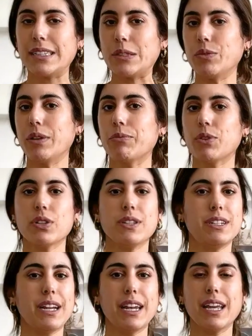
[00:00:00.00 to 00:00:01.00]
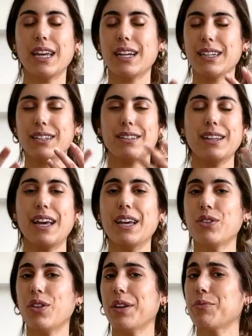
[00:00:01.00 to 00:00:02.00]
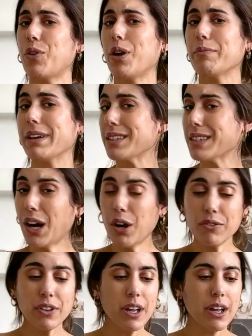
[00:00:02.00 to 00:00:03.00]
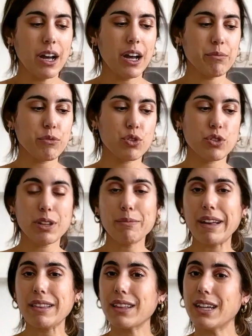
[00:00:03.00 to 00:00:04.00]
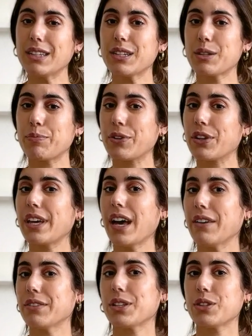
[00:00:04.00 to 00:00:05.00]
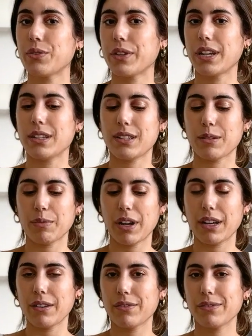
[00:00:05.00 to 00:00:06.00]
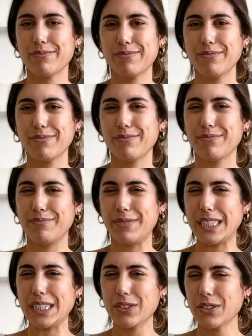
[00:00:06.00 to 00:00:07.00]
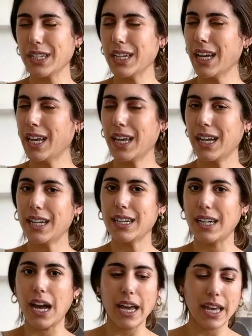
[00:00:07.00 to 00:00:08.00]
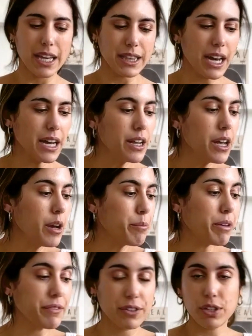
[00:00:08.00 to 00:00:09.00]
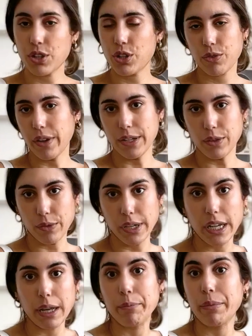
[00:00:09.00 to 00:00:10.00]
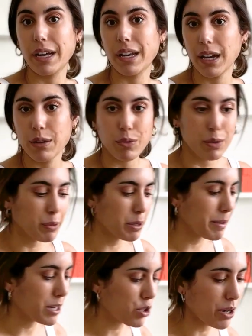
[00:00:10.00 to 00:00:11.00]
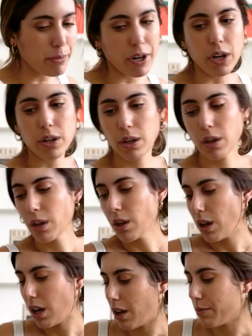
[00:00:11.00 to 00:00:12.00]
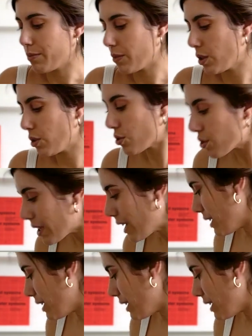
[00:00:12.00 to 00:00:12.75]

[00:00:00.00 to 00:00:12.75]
way more steady and the angle I want myself. Usually my lens is pretty heavy, so it ends up kind of tilting it, and I hate that. But for this shoot, I don't need it, but I would bring my tripod, usually